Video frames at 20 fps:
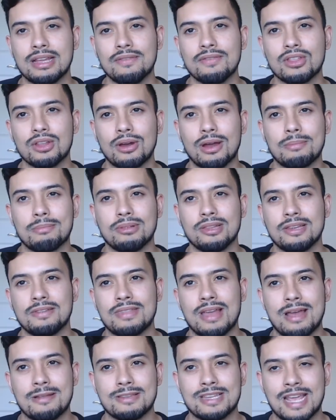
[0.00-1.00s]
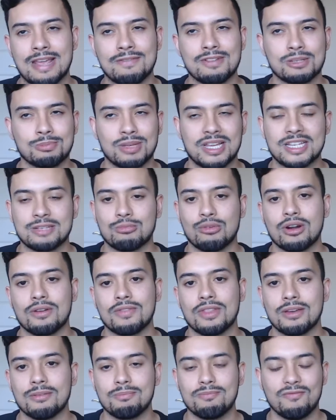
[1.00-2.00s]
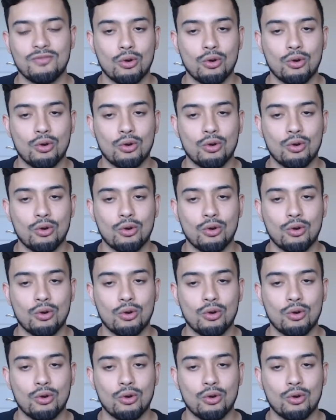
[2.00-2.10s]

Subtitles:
even though I believe that Davis plays more of the